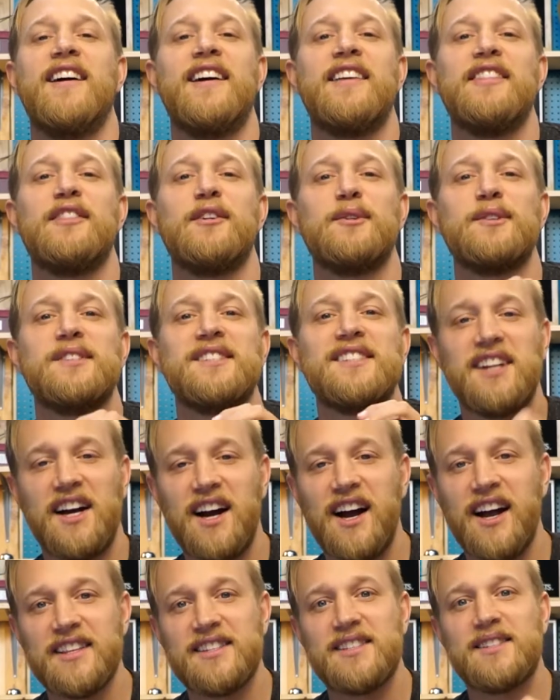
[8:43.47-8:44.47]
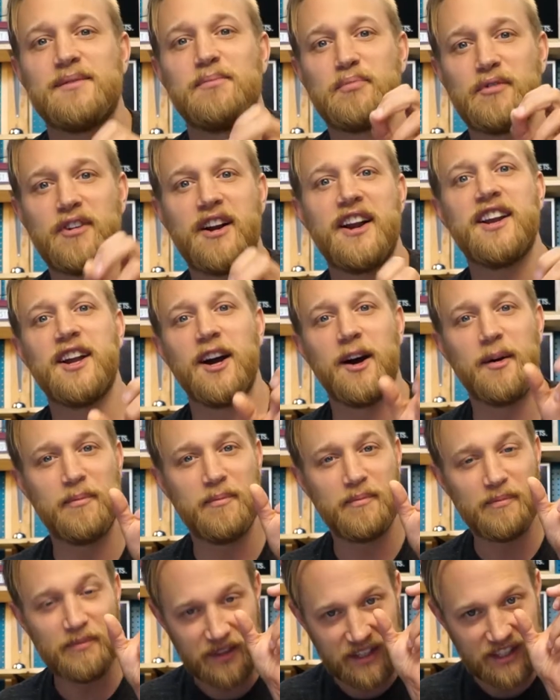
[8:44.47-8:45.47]
And those dots break up
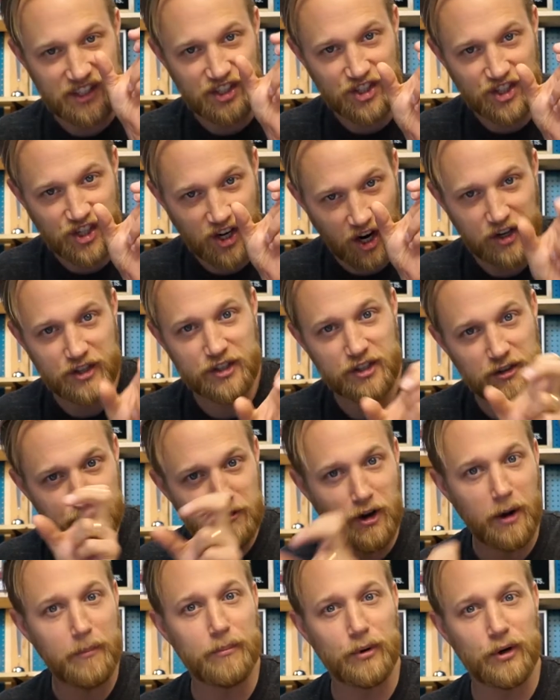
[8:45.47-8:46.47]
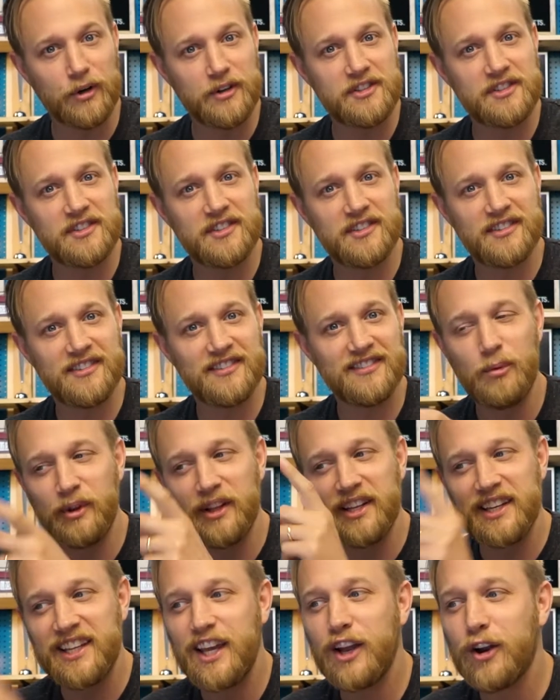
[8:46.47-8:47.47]
the chunks of numbers. Well,
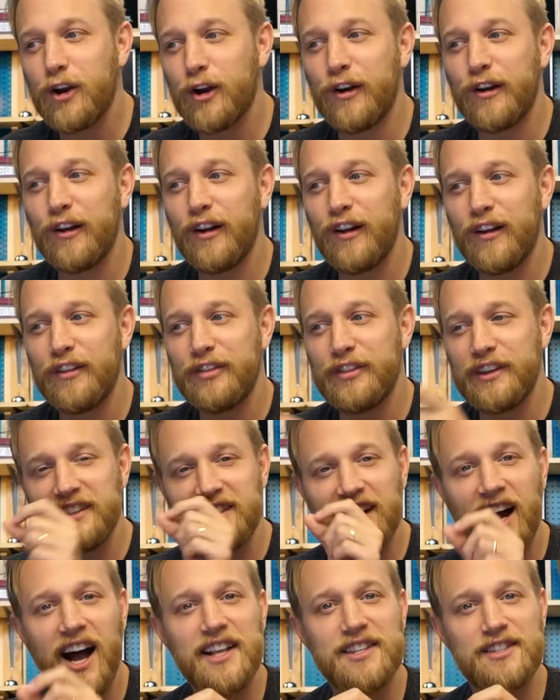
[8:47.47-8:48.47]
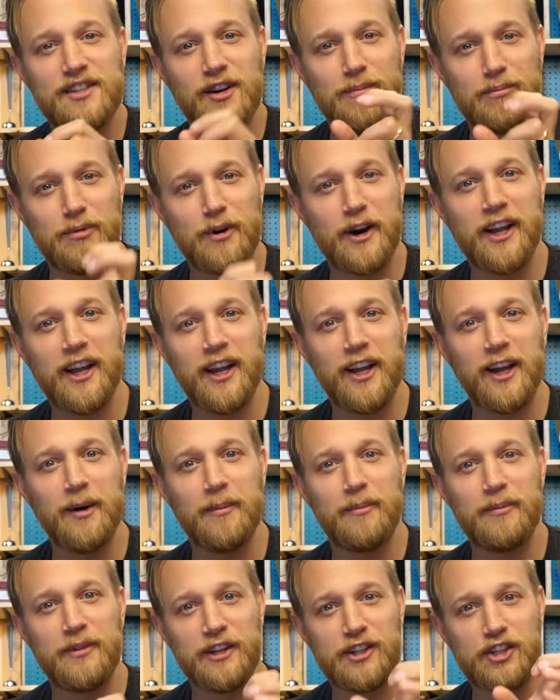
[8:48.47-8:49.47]
in here, the dots are breaking
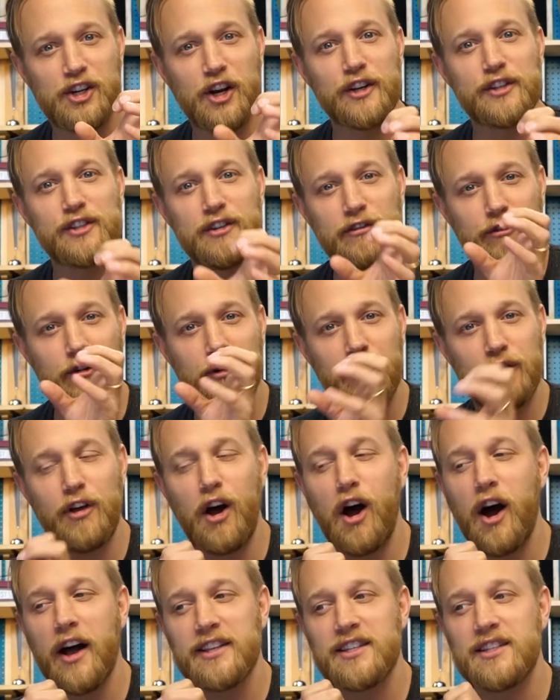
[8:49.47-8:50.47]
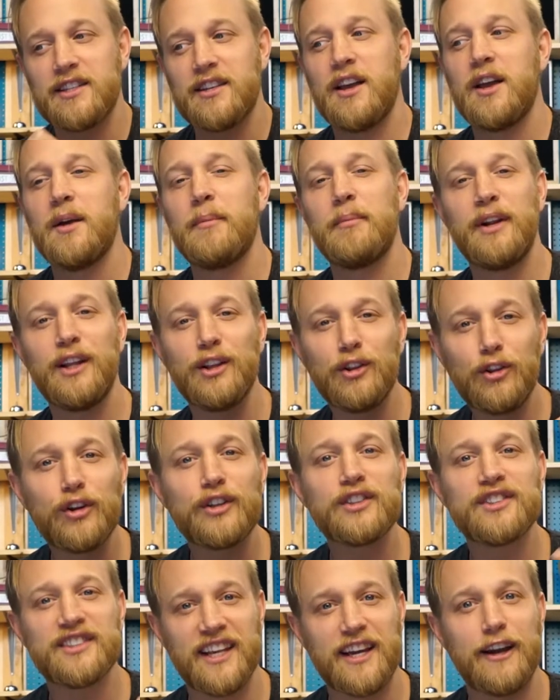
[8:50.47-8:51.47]
up the chunks of her thoughts, but it
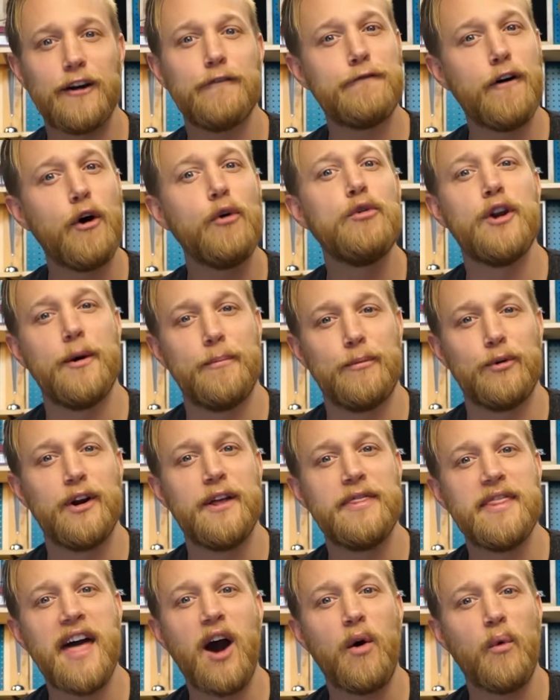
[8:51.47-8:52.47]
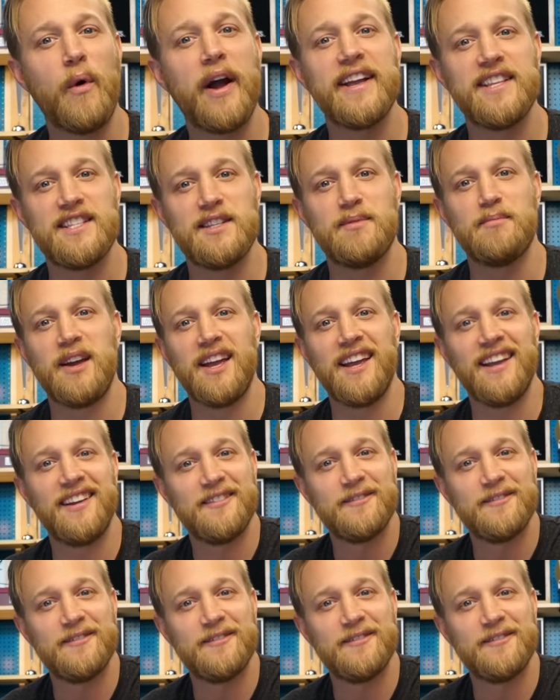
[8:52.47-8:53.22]
looks like a phone number in that way to me.